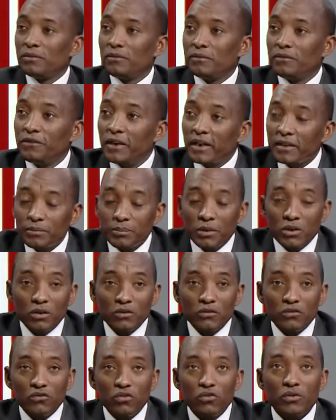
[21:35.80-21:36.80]
First,
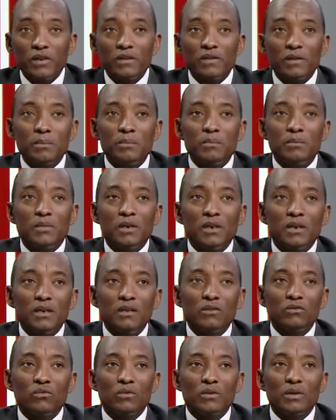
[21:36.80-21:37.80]
because tourism
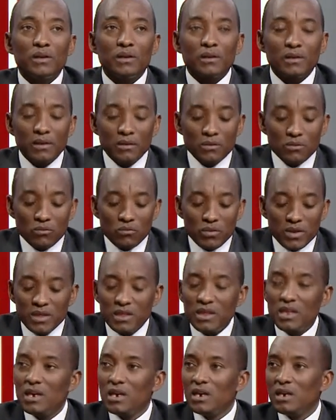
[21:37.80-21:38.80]
is
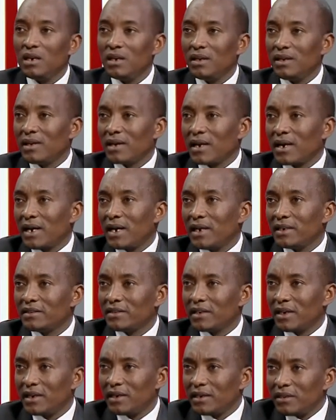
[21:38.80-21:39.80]
within the culture
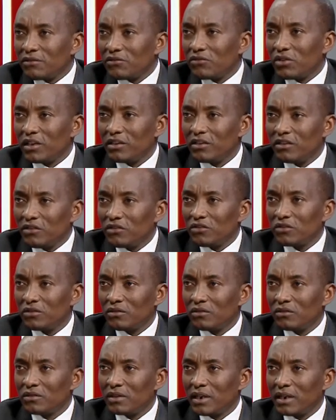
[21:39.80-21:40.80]
and the
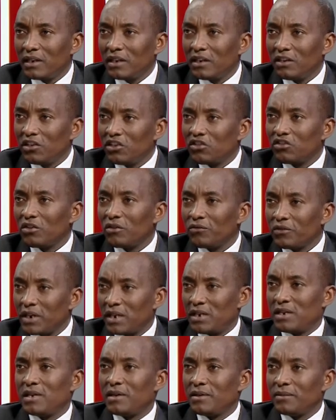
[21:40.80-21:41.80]
traditions and the nature of Kenya.